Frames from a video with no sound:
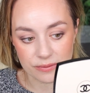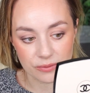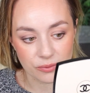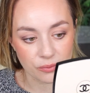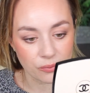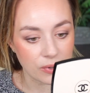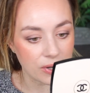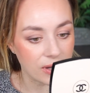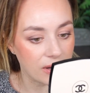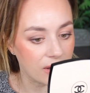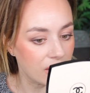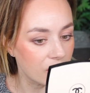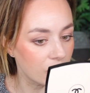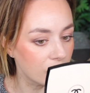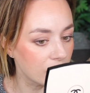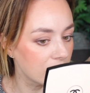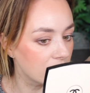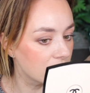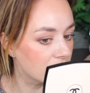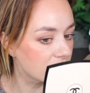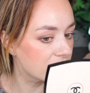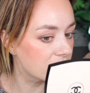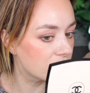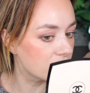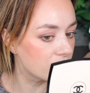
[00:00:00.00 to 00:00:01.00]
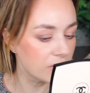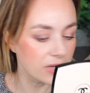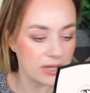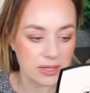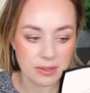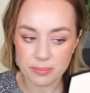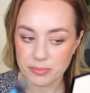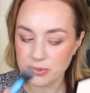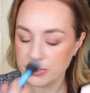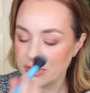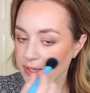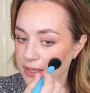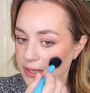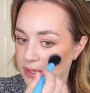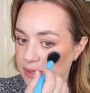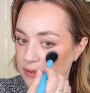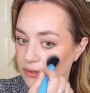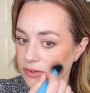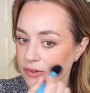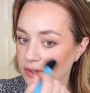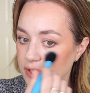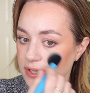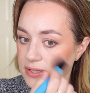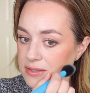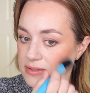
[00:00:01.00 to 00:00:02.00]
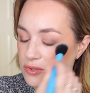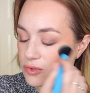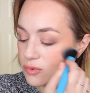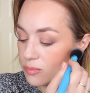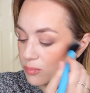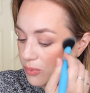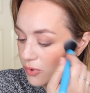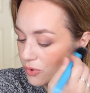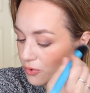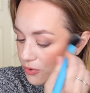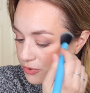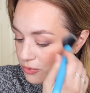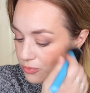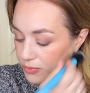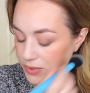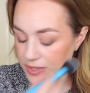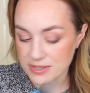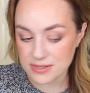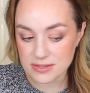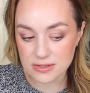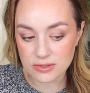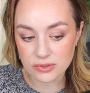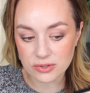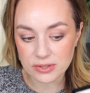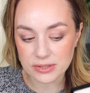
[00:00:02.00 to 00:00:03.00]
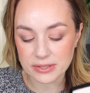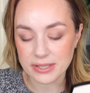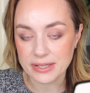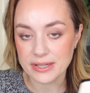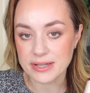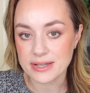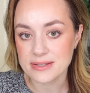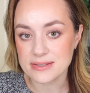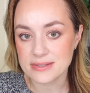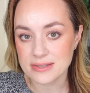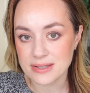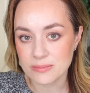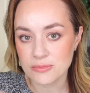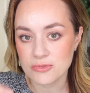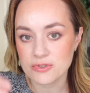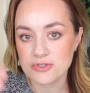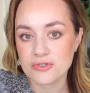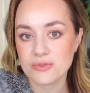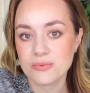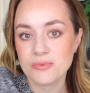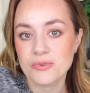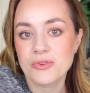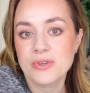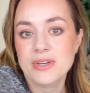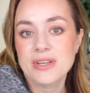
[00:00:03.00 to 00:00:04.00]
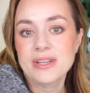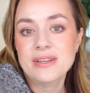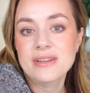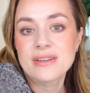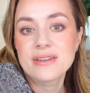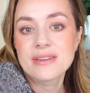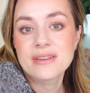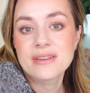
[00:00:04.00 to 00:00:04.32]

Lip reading: Wow, it looks really pretty. Okay, so both ways look nice. Let me zoom in.